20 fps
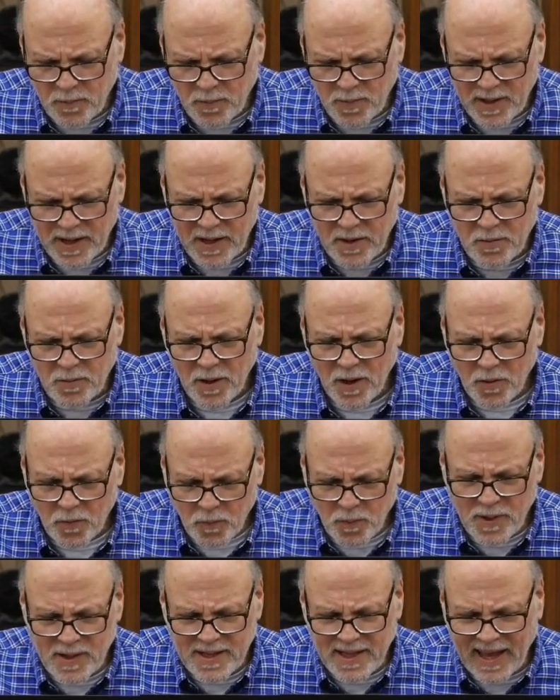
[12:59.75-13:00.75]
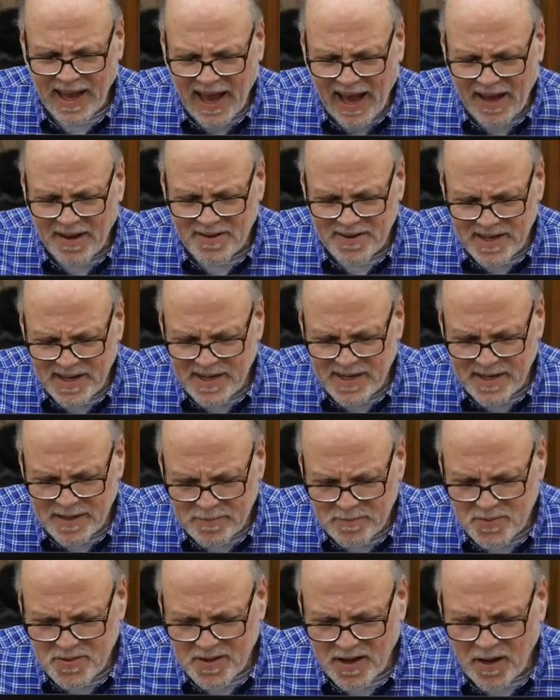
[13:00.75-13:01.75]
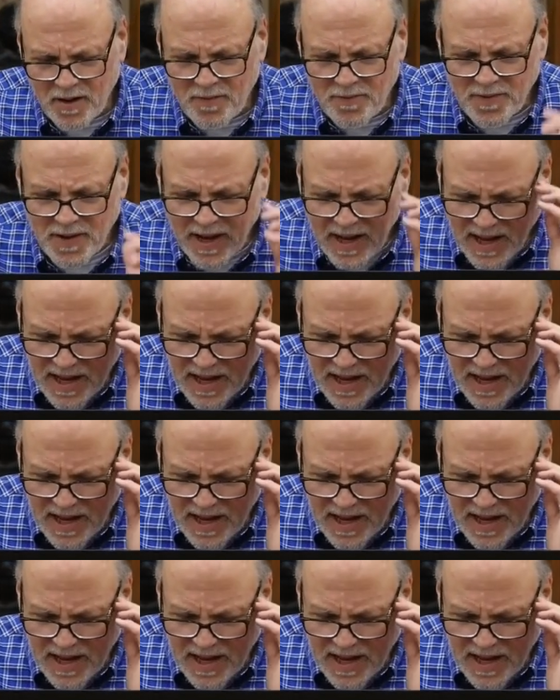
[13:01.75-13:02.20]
Well, he really outdid himself.